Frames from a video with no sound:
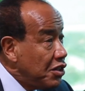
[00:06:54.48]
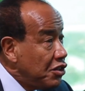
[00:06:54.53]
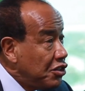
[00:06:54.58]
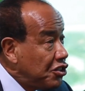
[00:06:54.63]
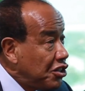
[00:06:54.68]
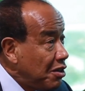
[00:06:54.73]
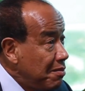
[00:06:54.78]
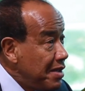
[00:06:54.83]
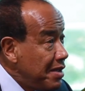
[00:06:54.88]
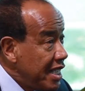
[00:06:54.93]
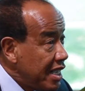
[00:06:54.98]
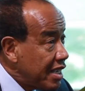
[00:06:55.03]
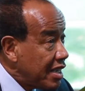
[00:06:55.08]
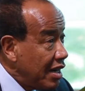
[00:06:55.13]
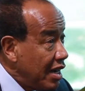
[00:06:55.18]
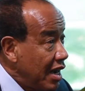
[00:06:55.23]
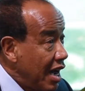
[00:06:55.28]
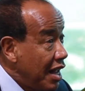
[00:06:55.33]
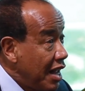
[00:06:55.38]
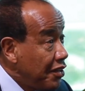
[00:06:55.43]

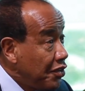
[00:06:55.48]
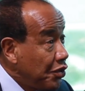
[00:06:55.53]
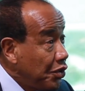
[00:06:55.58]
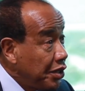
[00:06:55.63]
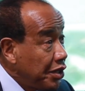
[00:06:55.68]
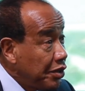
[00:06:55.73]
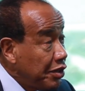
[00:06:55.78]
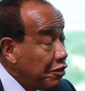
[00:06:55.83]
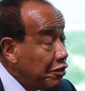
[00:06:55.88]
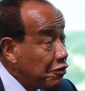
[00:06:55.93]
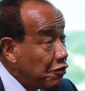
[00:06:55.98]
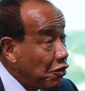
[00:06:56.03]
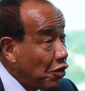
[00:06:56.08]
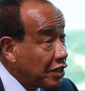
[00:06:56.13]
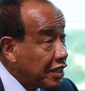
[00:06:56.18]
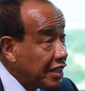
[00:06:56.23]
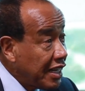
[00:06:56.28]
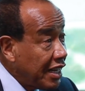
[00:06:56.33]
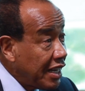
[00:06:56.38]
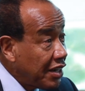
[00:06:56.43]
Jamaica, although they're in
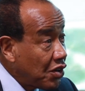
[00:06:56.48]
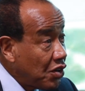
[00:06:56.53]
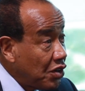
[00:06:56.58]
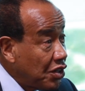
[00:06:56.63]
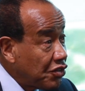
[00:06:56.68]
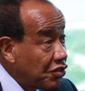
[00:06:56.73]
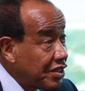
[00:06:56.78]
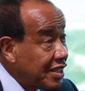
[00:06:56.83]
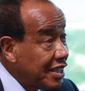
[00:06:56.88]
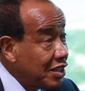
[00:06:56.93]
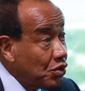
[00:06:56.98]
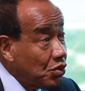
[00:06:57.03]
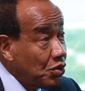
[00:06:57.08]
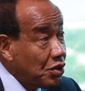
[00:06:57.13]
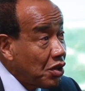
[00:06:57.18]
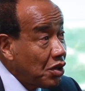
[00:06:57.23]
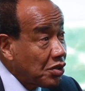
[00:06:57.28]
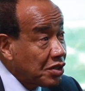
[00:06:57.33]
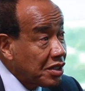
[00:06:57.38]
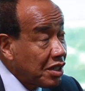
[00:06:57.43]
49 countries in
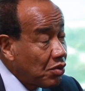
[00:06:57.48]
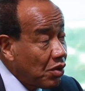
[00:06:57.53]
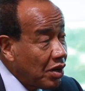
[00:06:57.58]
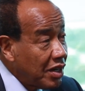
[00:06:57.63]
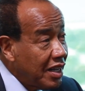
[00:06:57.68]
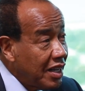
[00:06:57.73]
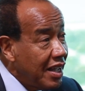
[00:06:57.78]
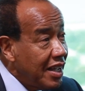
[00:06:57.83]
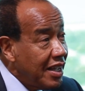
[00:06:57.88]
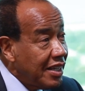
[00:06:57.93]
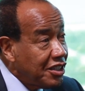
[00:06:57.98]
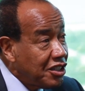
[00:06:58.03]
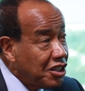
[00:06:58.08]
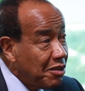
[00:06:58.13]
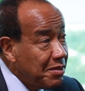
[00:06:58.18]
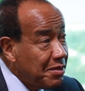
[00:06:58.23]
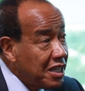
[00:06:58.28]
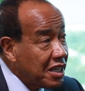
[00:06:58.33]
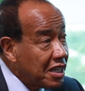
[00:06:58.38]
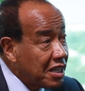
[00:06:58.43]
2001,
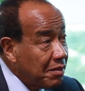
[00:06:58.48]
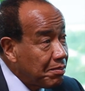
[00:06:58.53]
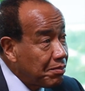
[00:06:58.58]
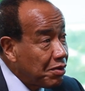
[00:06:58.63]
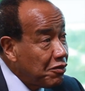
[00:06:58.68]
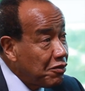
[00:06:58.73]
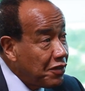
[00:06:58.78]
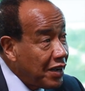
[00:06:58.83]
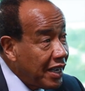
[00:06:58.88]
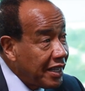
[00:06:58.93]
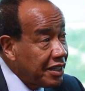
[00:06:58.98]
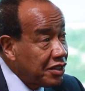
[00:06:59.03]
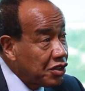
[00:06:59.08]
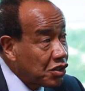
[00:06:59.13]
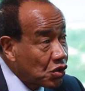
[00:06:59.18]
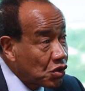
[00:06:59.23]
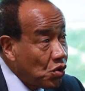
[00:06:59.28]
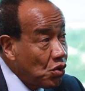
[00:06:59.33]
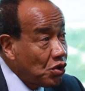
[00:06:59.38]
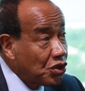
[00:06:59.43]
Jamaica provided
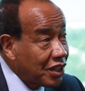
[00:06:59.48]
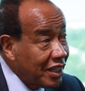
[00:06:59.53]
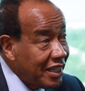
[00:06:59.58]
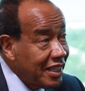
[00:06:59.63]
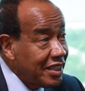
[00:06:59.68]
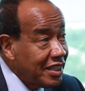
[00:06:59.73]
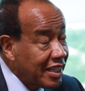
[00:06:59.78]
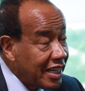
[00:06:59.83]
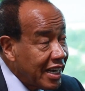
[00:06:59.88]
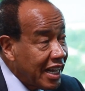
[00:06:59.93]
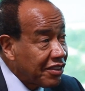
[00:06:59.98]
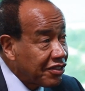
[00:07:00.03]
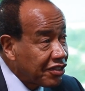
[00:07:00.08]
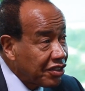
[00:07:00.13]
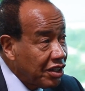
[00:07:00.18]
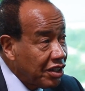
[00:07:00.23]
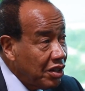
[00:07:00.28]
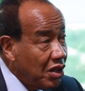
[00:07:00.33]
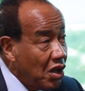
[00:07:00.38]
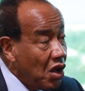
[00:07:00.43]
Scotia
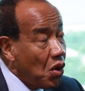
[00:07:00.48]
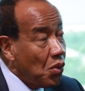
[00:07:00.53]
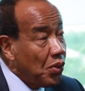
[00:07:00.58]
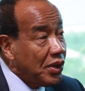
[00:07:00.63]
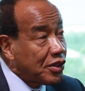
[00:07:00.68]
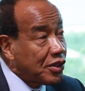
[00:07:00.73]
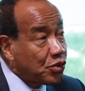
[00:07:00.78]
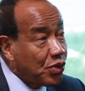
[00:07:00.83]
International with